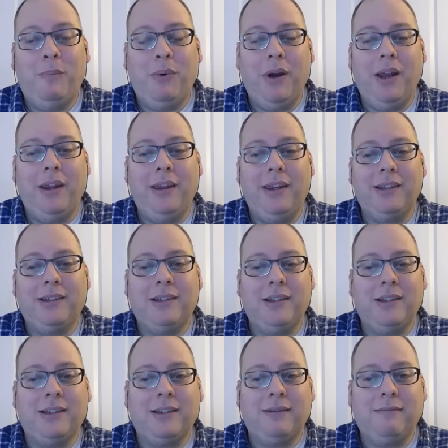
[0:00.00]
But this
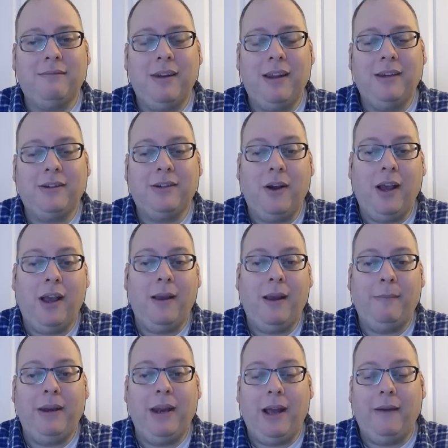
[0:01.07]
just, so
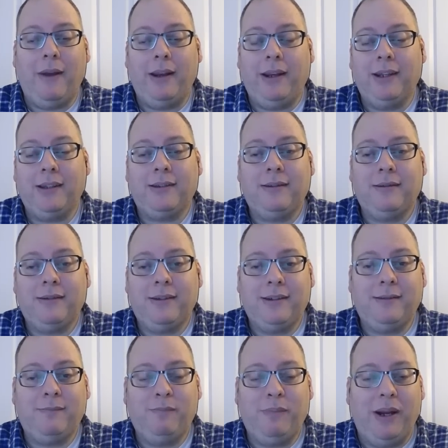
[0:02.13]
I mean, I guess
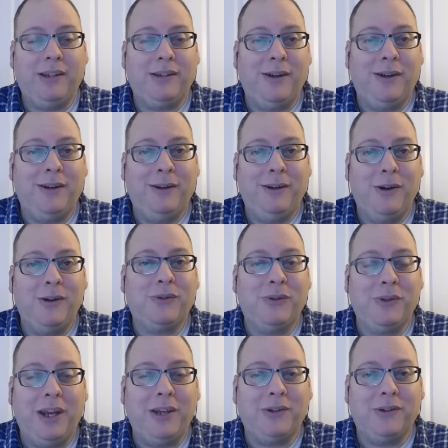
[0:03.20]
based on those
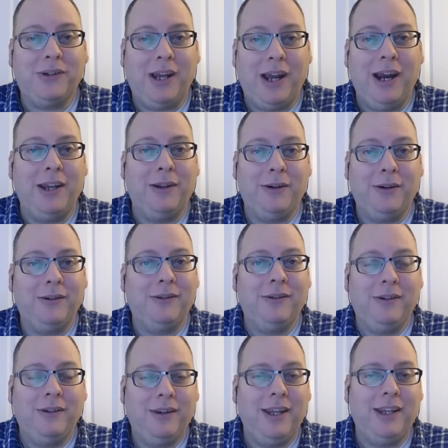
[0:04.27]
credentials,
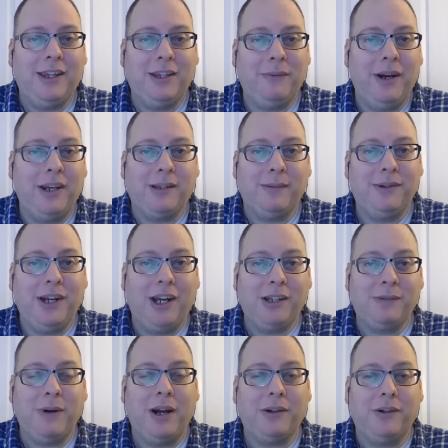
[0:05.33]
either Lathan Ransom or
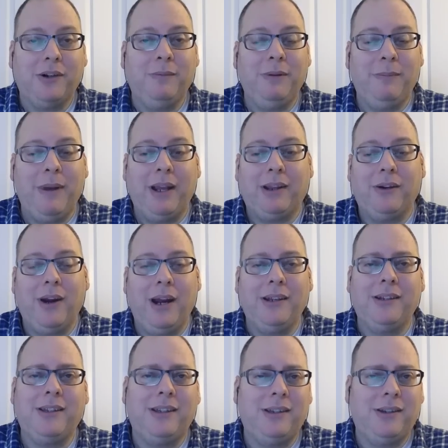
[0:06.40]
Josh Proctor could be back there.
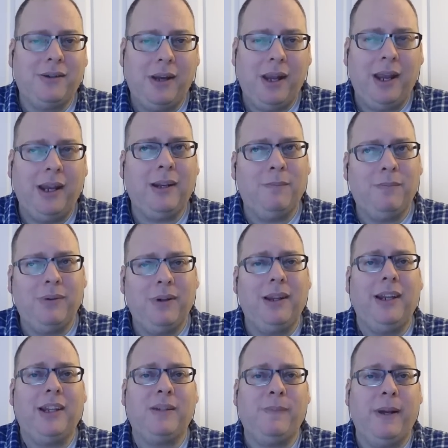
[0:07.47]
I
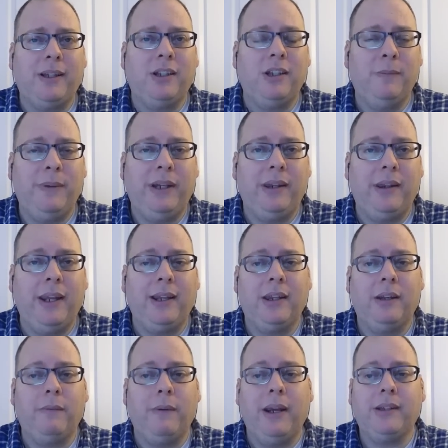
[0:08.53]
completely expect it to be
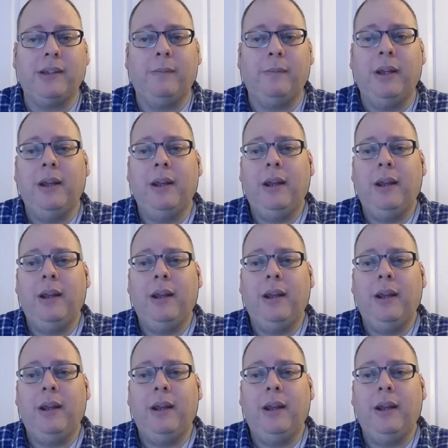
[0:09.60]
Lathan Ransom.